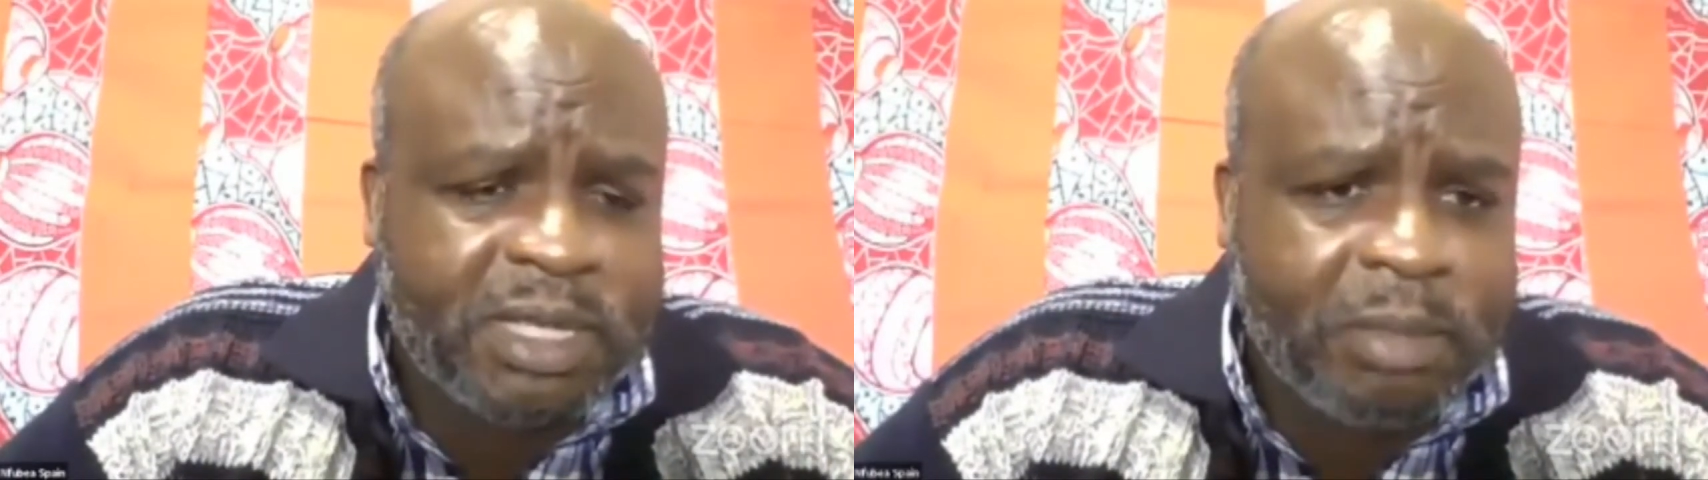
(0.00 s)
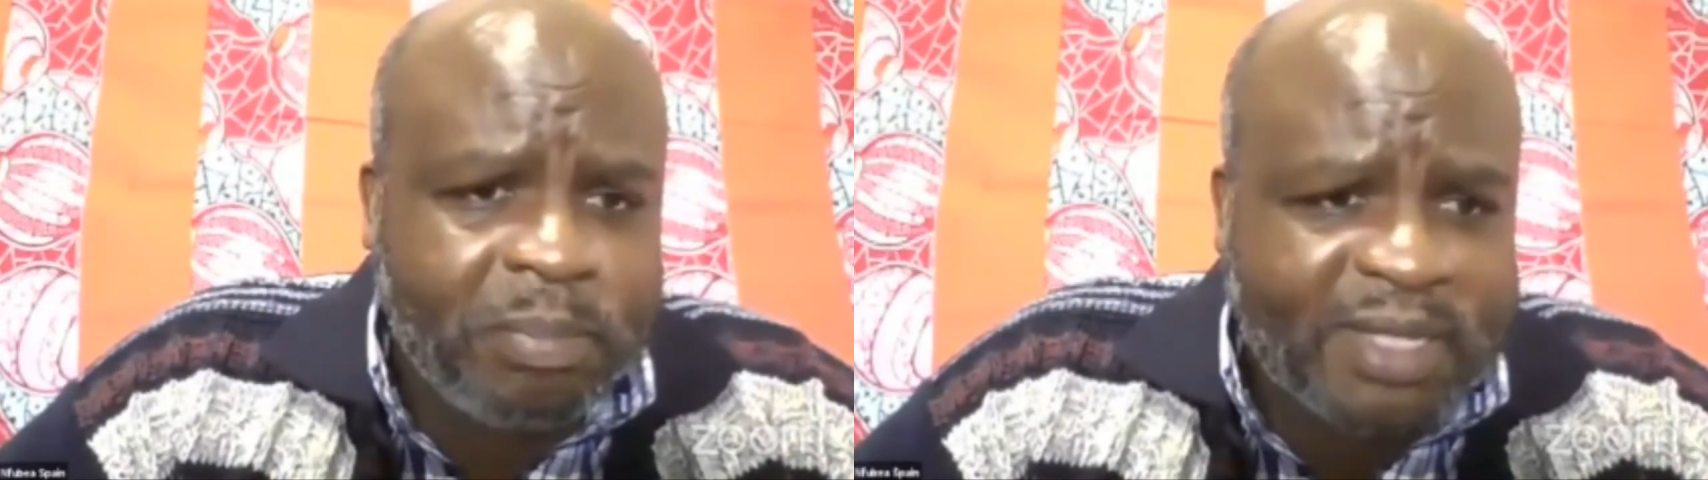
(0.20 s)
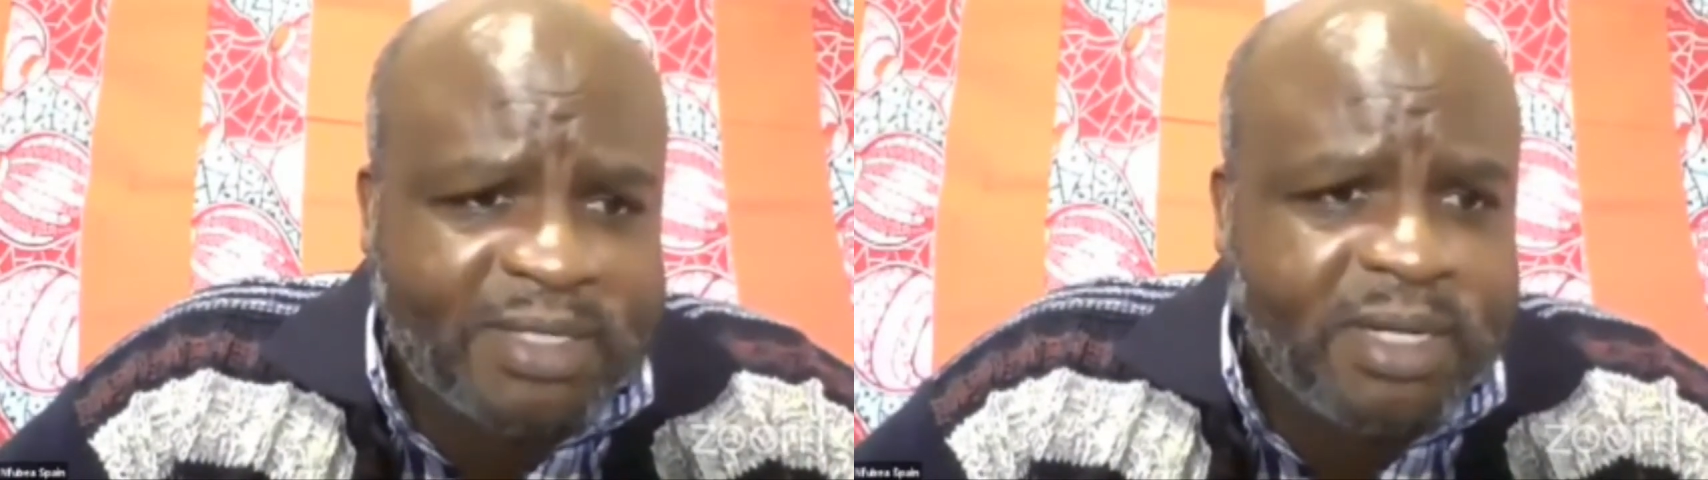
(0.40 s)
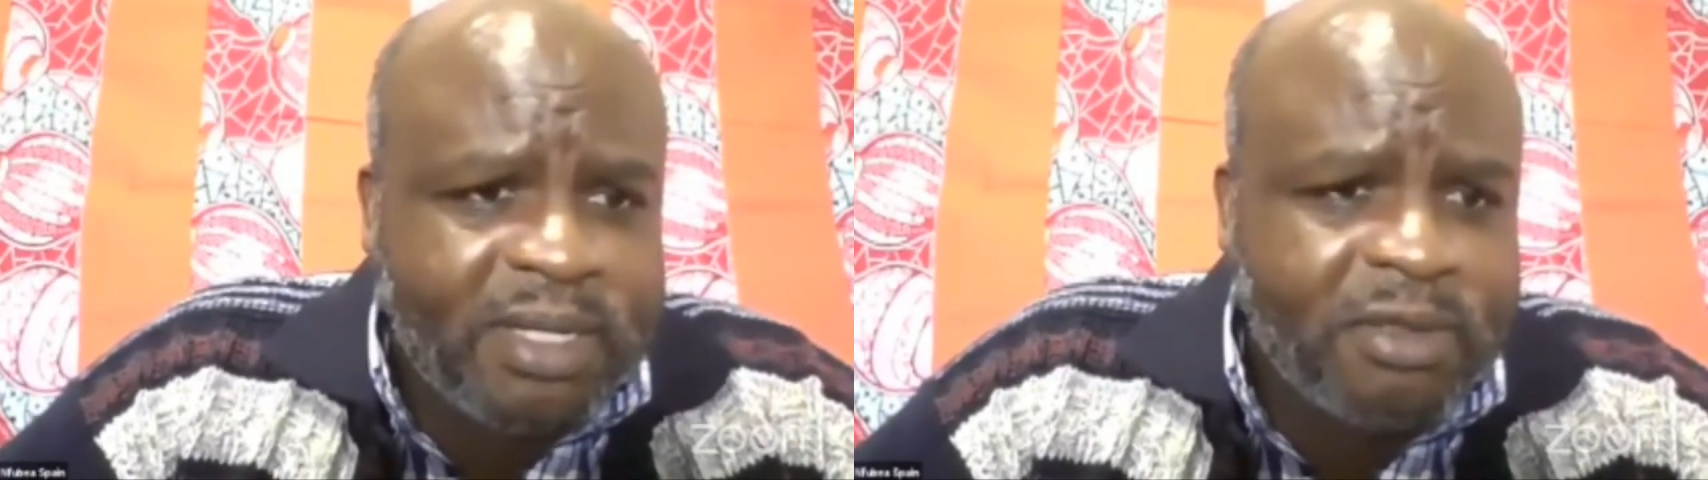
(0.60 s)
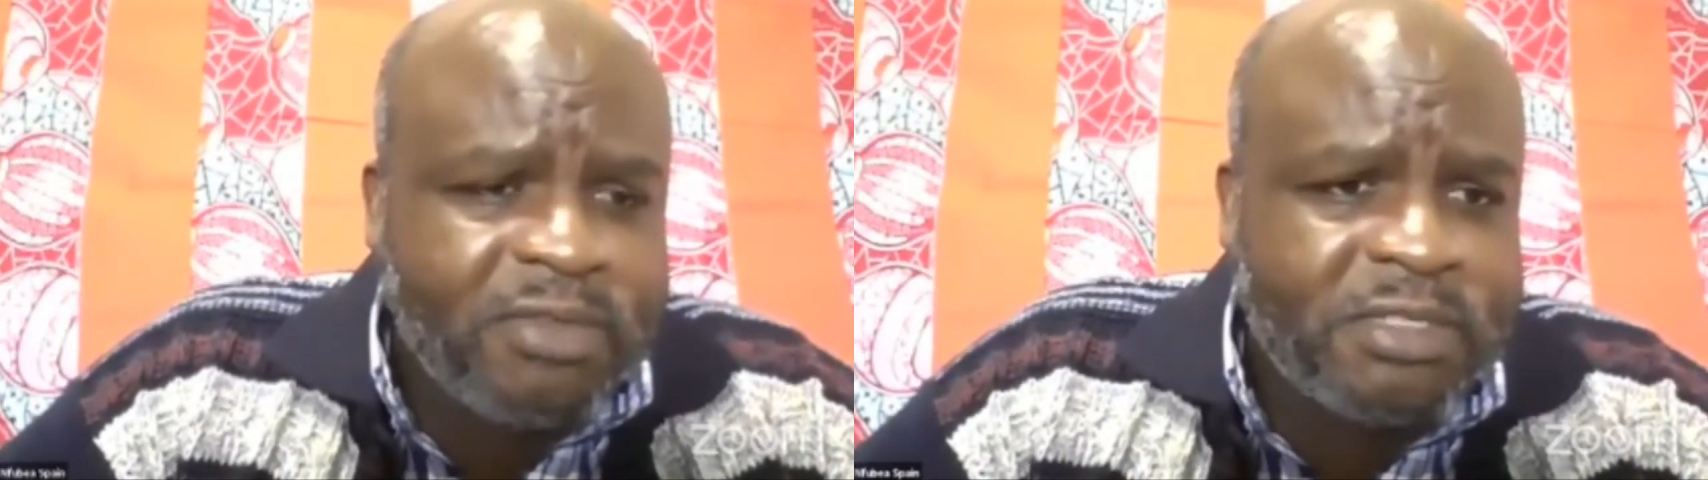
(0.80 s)
capacity
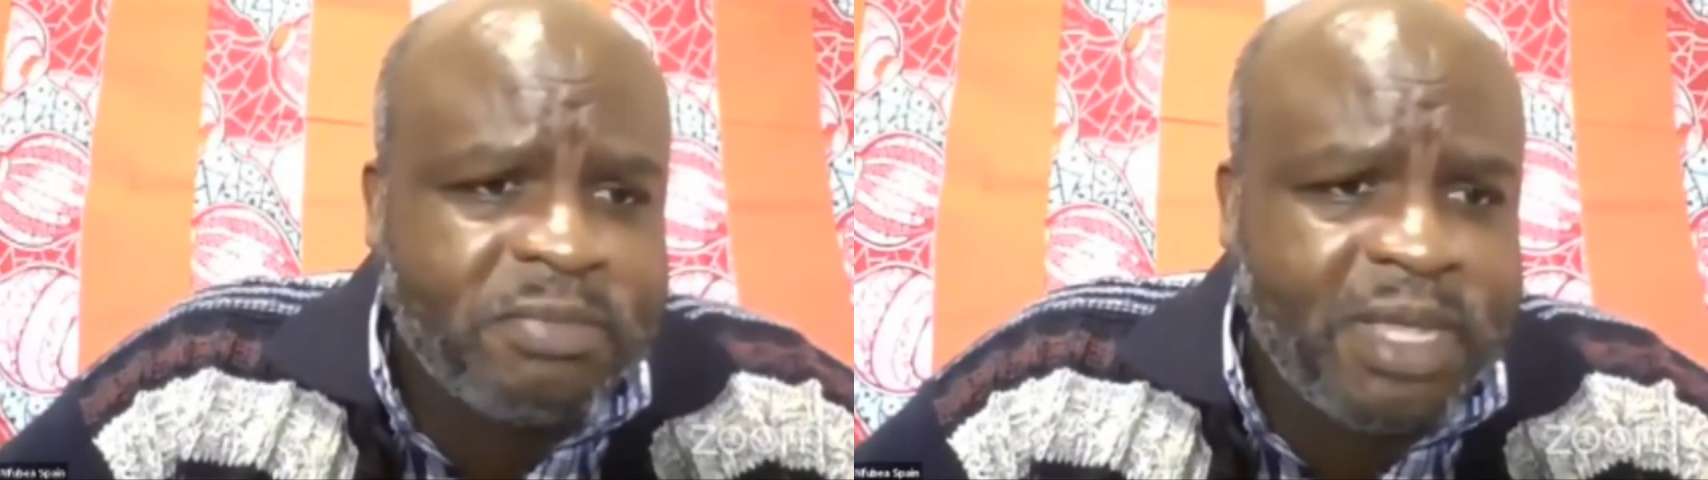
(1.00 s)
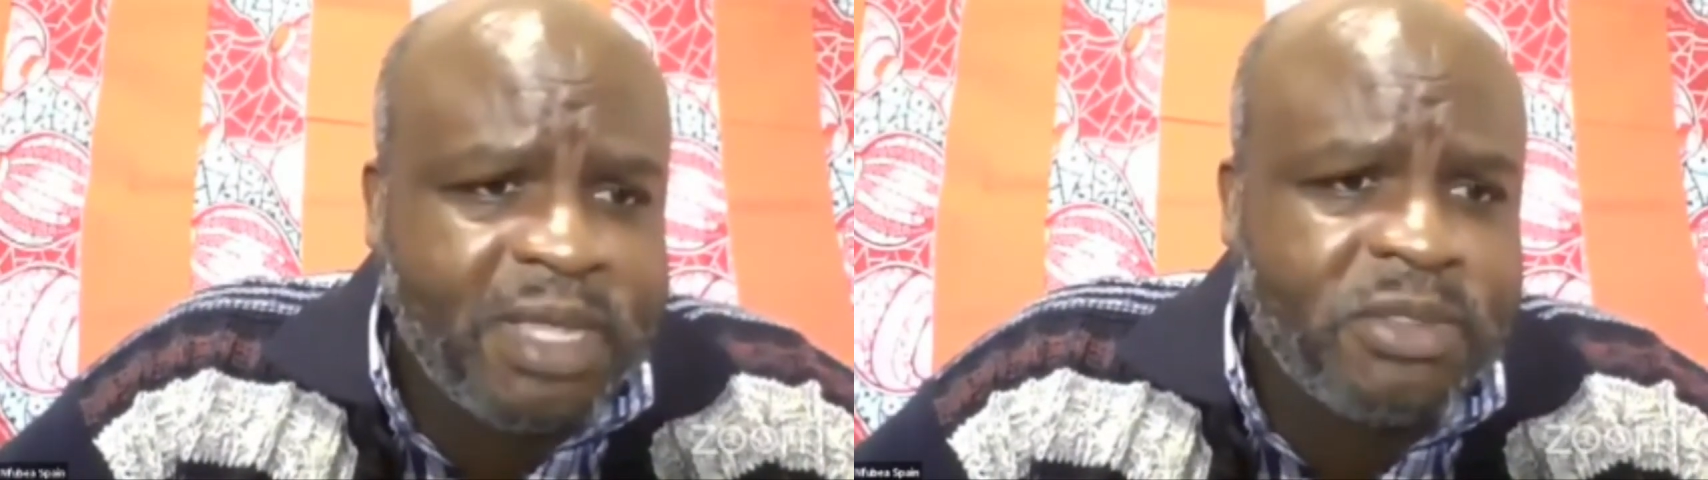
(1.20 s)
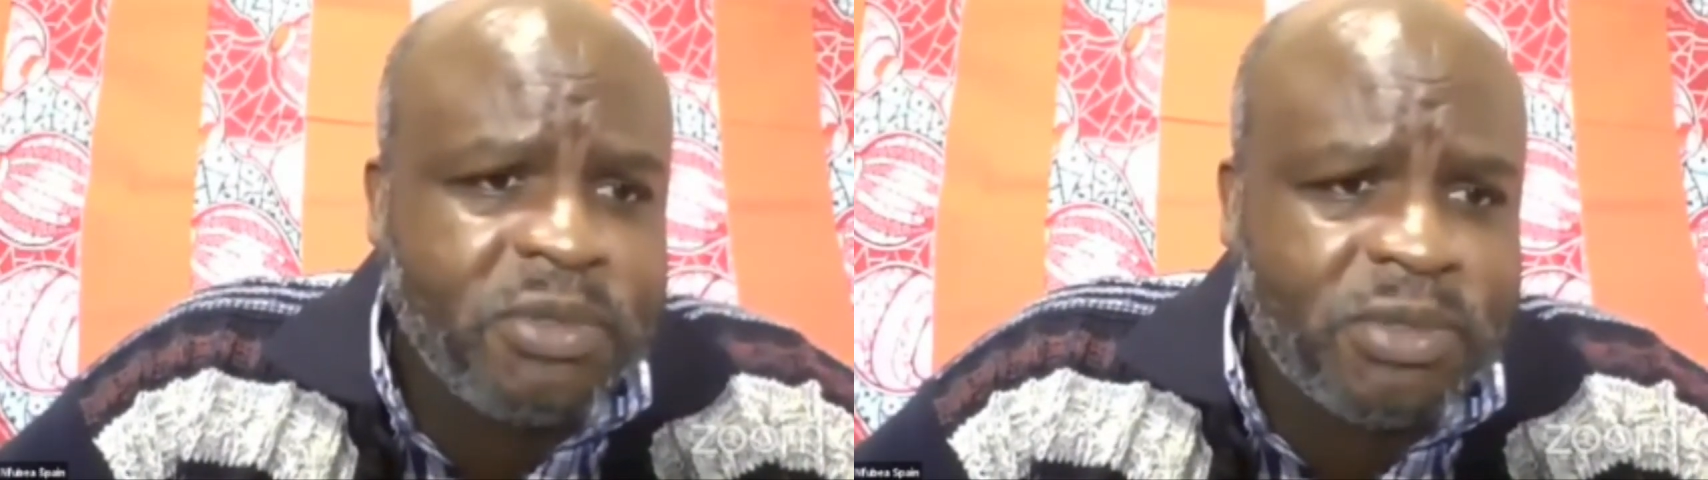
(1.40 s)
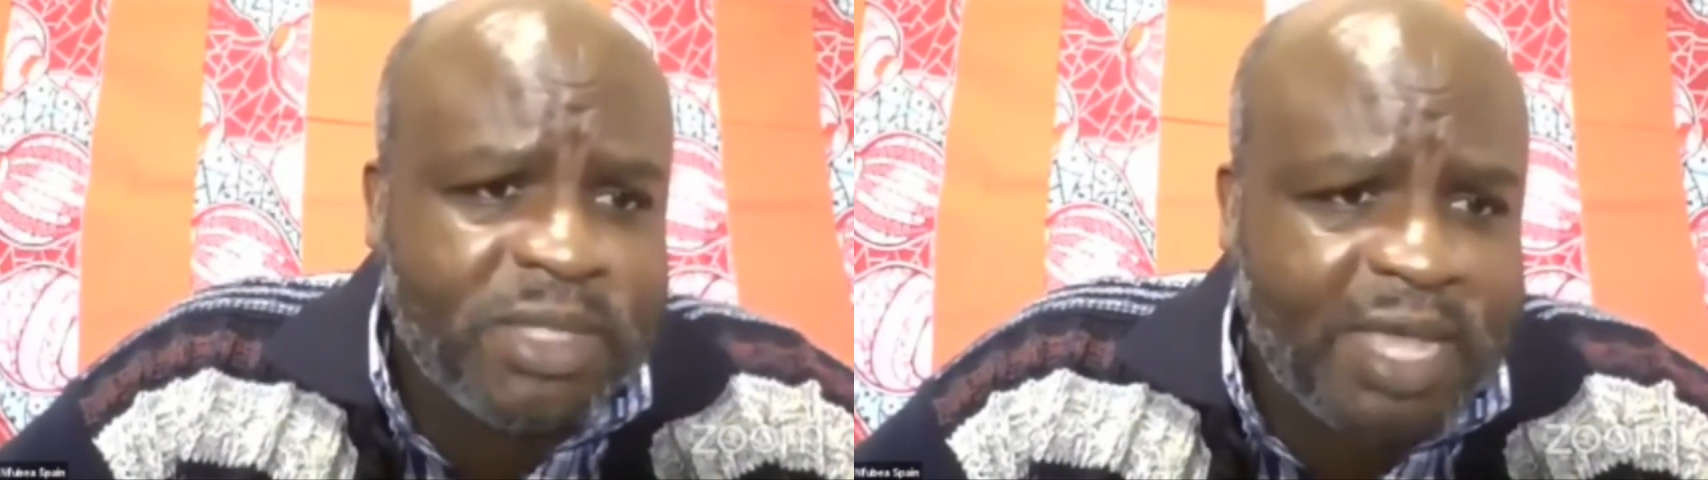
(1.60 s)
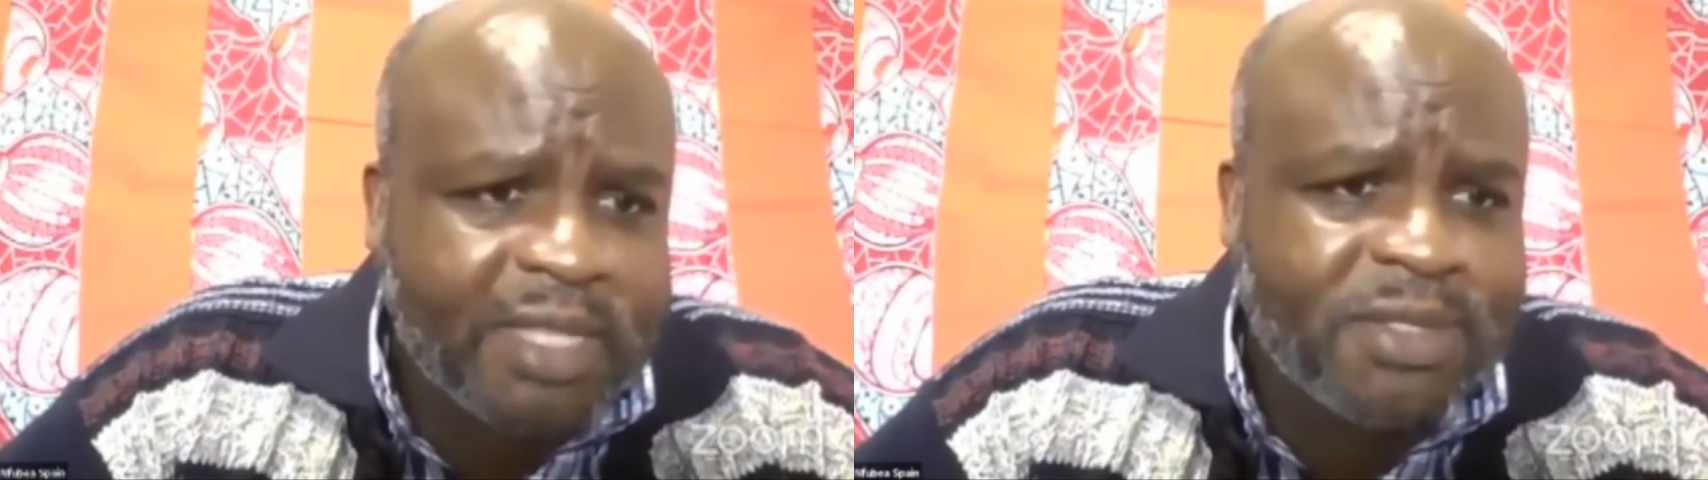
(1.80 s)
of this man to
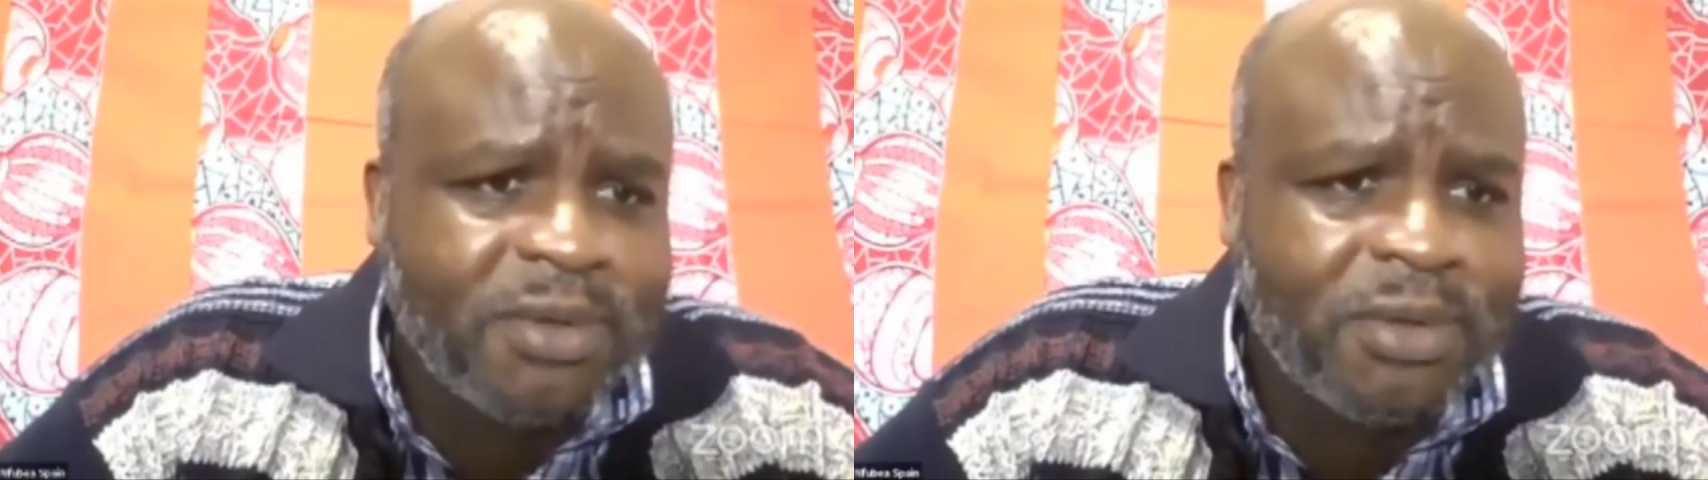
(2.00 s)
unite